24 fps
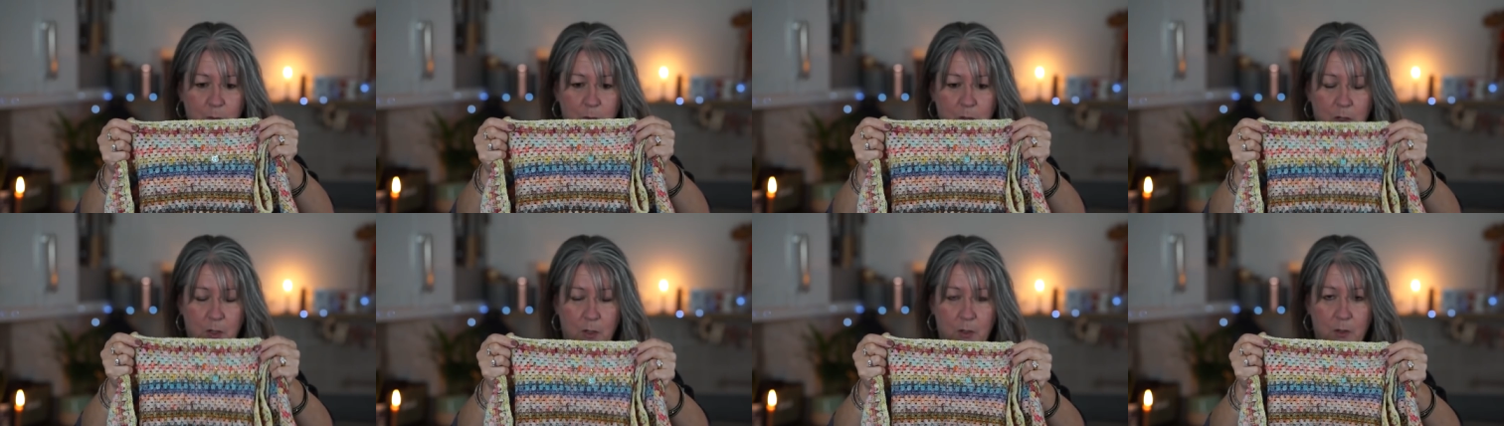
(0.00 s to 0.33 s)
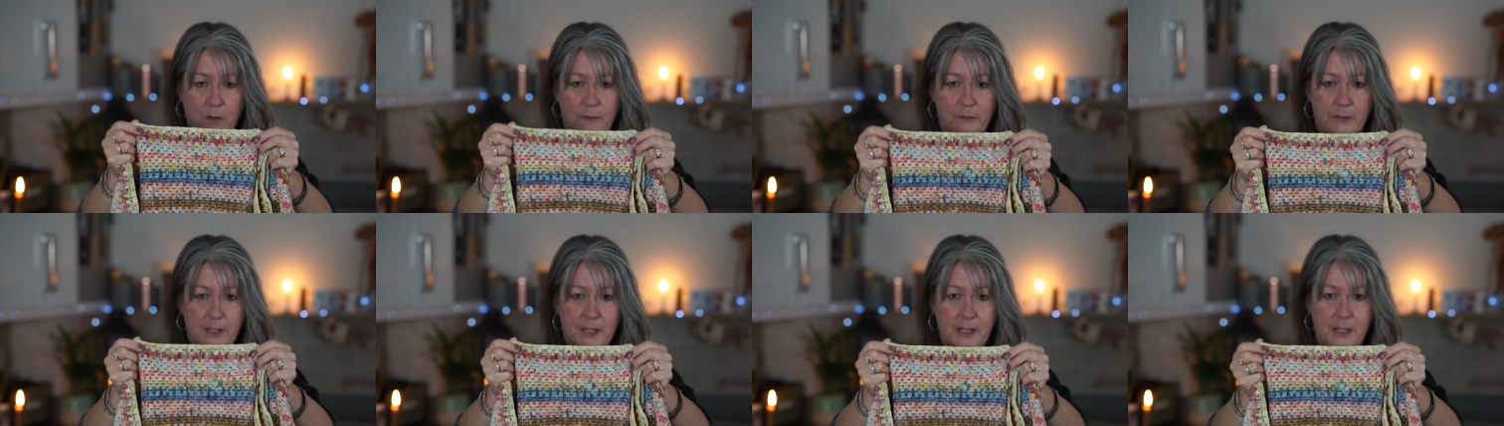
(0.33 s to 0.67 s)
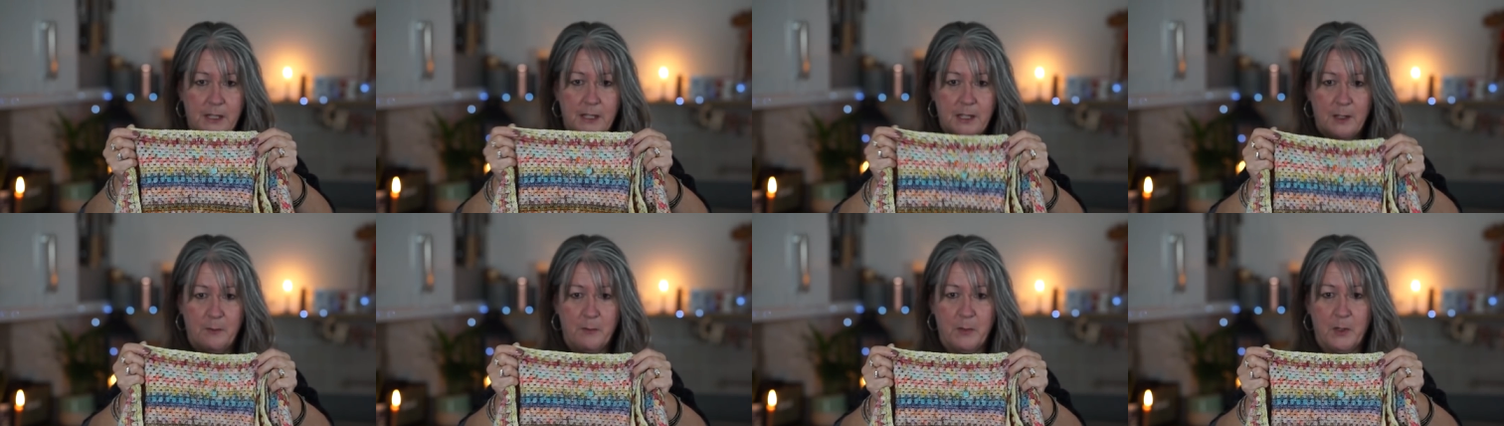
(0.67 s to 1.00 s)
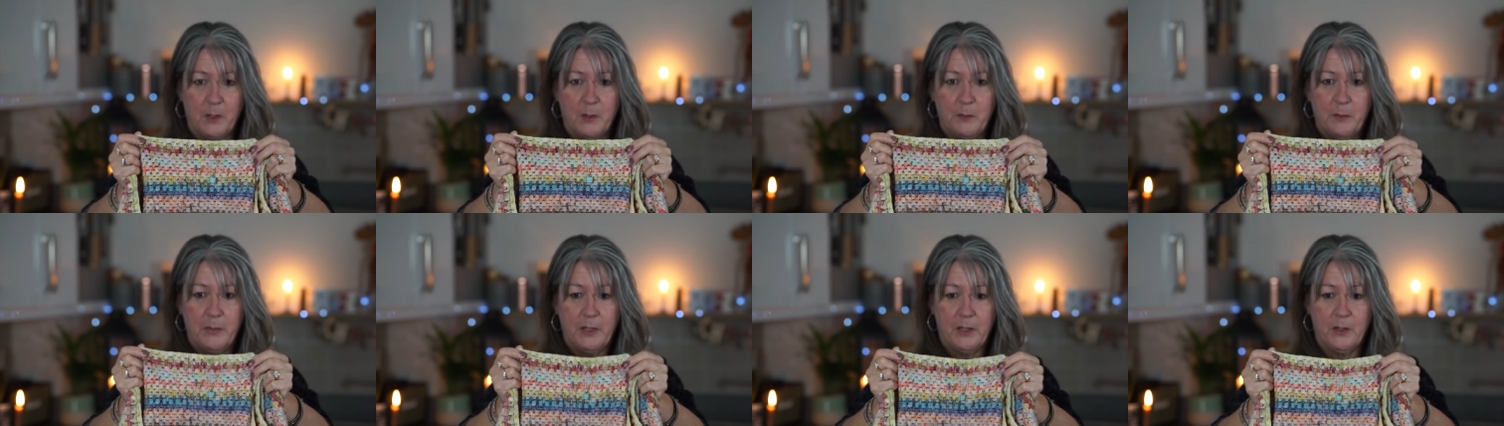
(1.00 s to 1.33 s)
work on this in
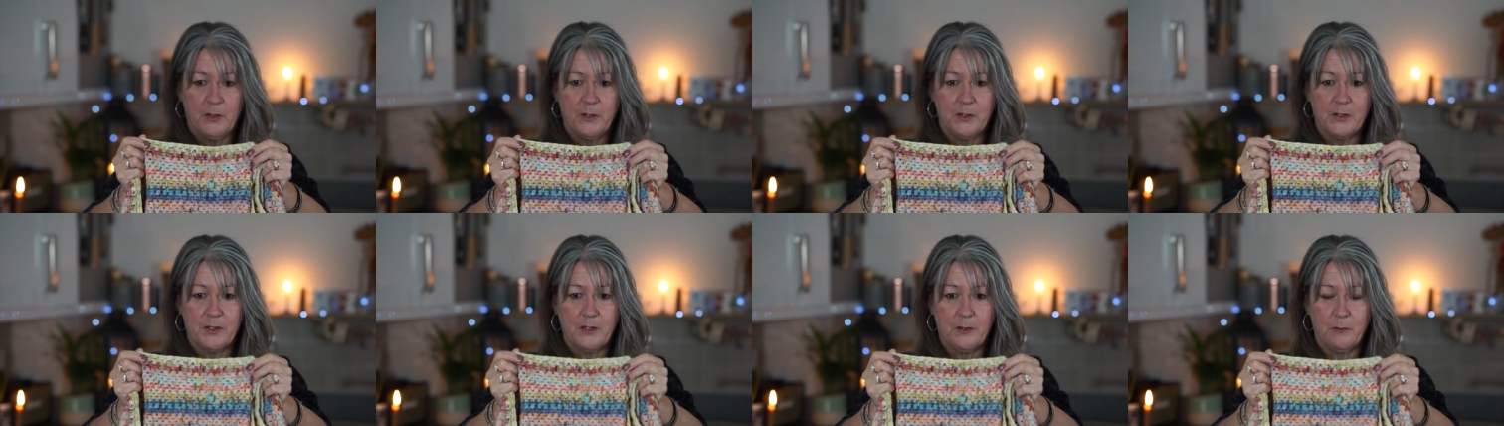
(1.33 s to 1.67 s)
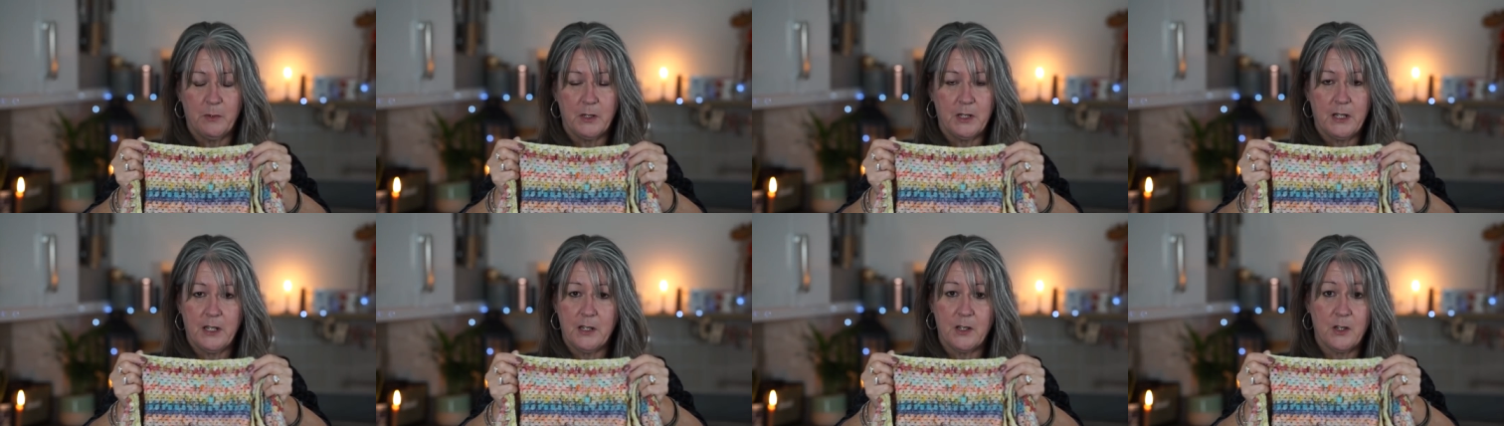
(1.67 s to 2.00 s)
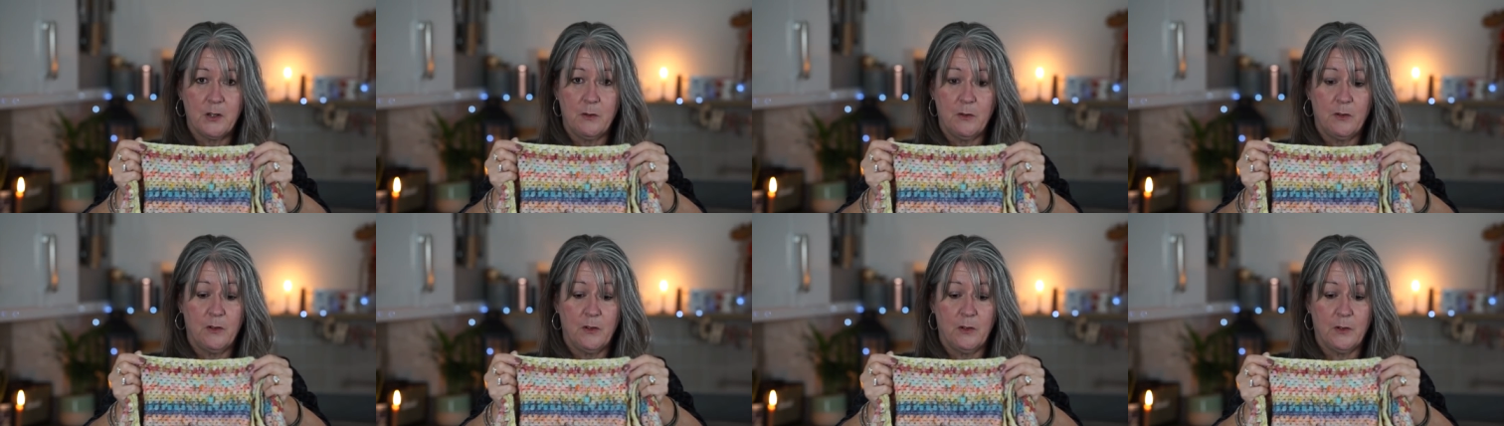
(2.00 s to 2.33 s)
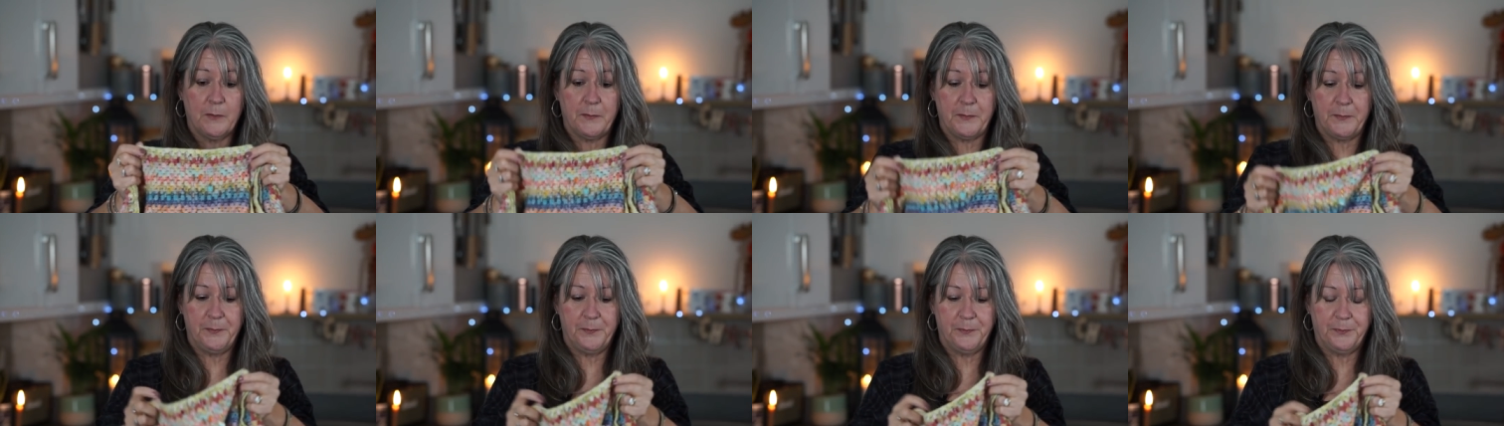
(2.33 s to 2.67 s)
summer because I would get too
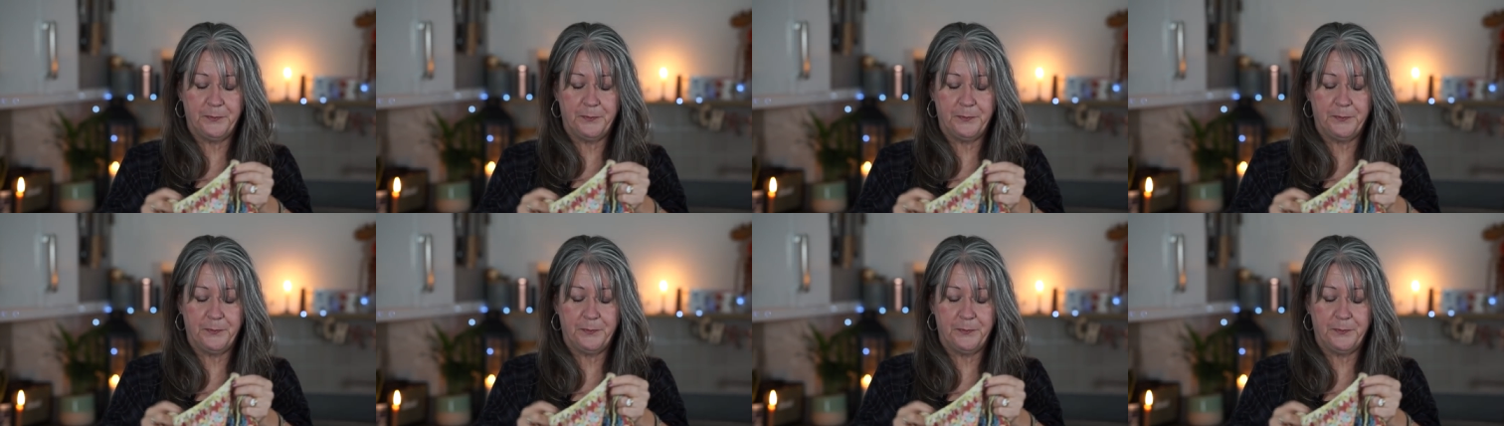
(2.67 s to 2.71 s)
hot.